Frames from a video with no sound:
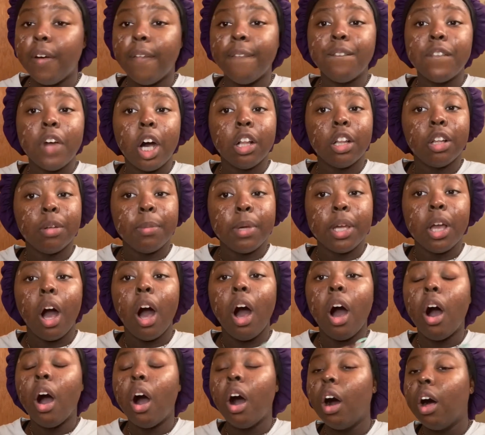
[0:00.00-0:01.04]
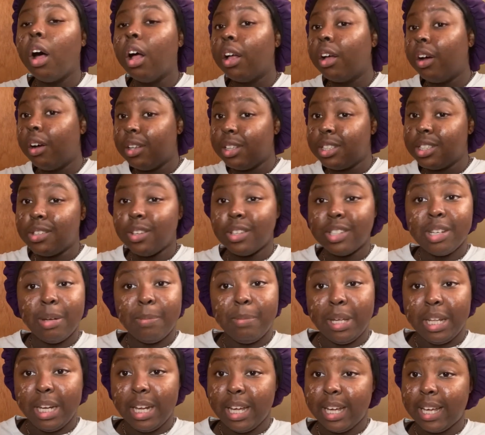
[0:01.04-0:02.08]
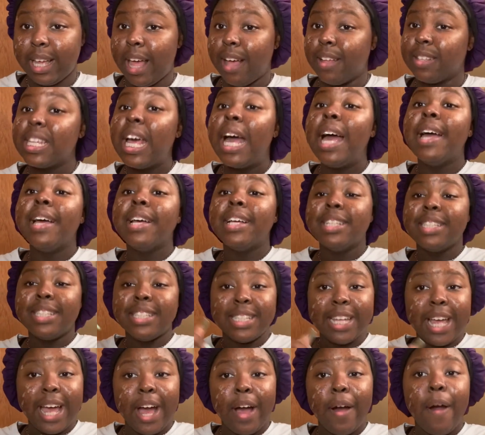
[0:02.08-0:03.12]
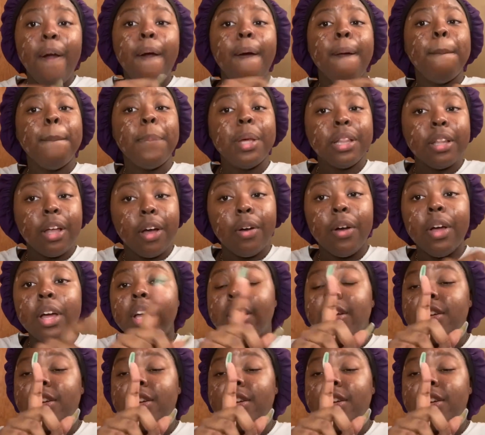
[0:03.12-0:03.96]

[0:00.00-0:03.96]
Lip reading: and follow me all on social media accounts down below.